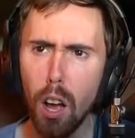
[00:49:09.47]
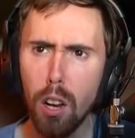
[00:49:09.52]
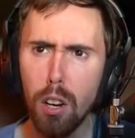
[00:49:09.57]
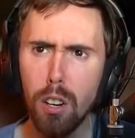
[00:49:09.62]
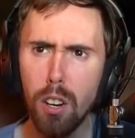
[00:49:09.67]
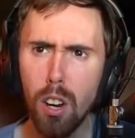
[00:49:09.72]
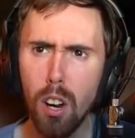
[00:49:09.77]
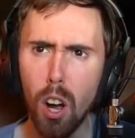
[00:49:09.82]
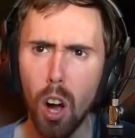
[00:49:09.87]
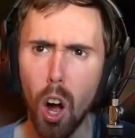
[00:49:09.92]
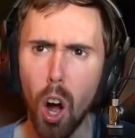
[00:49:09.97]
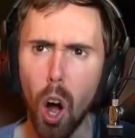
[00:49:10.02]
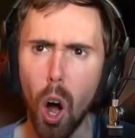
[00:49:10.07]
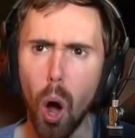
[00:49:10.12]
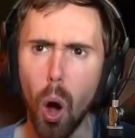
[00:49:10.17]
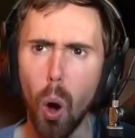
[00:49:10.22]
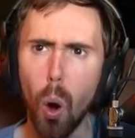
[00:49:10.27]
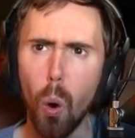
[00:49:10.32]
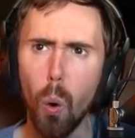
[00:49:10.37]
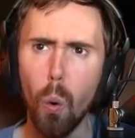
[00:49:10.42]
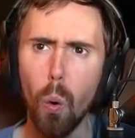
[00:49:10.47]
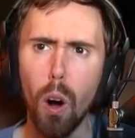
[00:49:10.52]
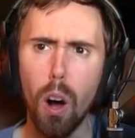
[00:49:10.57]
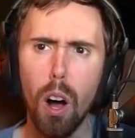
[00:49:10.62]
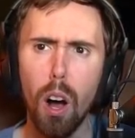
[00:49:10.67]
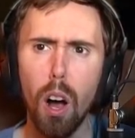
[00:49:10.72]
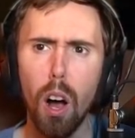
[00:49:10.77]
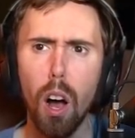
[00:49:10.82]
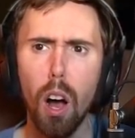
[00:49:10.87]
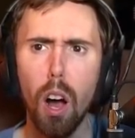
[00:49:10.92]
No.
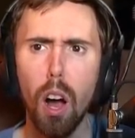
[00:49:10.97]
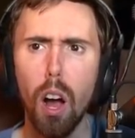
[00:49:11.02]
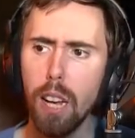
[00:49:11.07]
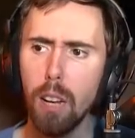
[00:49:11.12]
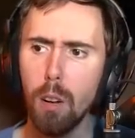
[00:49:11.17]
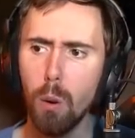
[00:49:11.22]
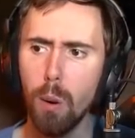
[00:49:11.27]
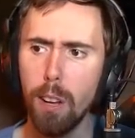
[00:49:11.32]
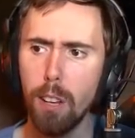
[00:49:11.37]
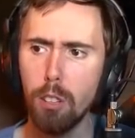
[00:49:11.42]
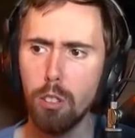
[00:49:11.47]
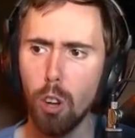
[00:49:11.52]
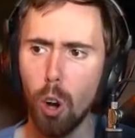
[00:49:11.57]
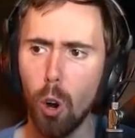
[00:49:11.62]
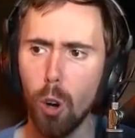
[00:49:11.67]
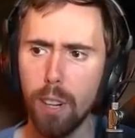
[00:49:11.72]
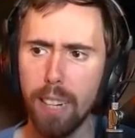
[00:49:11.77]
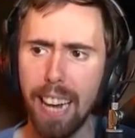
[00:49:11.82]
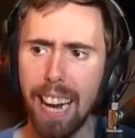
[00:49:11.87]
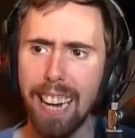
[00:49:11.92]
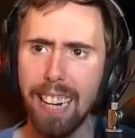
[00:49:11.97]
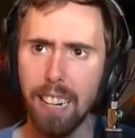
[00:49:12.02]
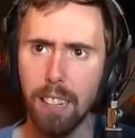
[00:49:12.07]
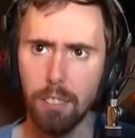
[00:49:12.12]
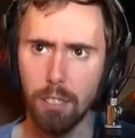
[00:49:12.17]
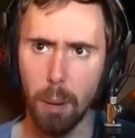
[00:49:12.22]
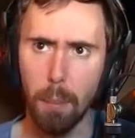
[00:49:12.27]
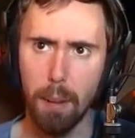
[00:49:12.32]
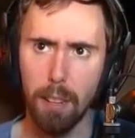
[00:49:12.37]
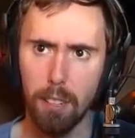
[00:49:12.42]
It's an
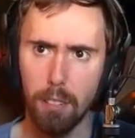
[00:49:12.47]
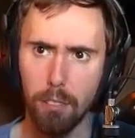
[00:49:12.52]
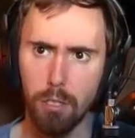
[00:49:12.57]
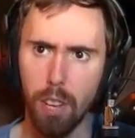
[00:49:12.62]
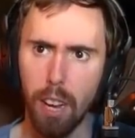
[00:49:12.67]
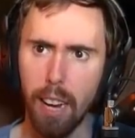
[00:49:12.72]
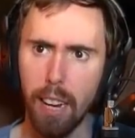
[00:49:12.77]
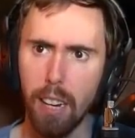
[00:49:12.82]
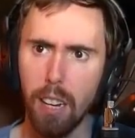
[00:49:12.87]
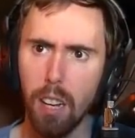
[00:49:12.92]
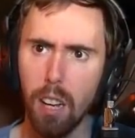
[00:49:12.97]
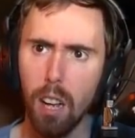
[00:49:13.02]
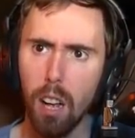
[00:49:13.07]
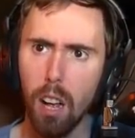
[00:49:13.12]
Arcanist, I meant to say.